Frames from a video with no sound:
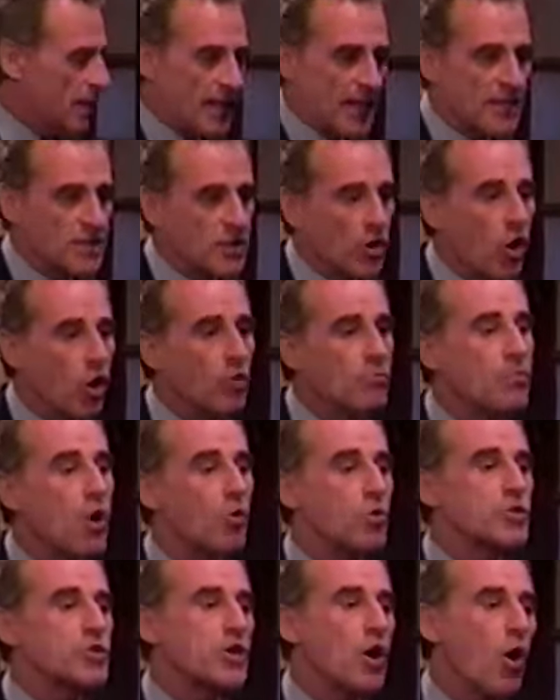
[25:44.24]
It's
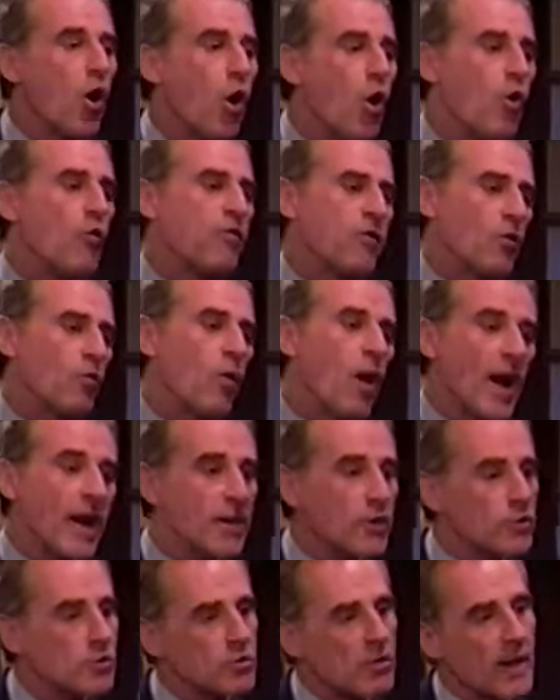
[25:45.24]
almost over. Why are
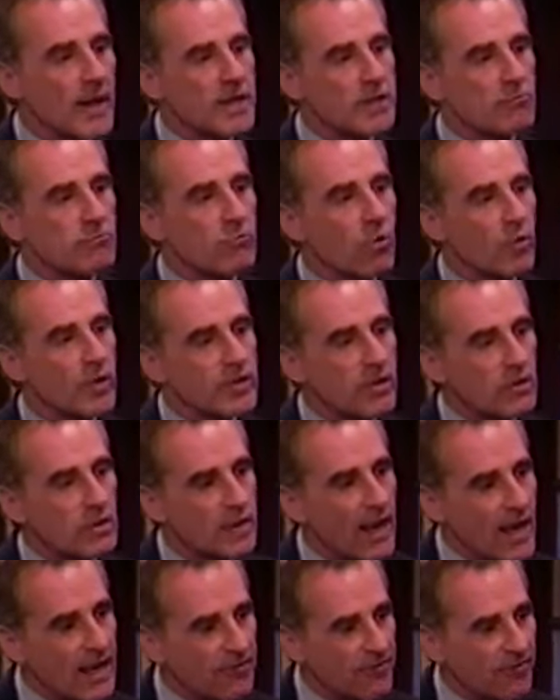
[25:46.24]
you trying to ruin your
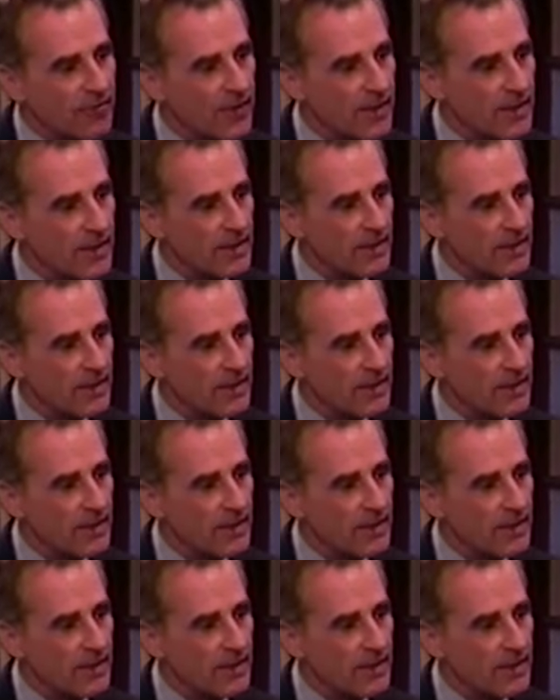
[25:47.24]
life?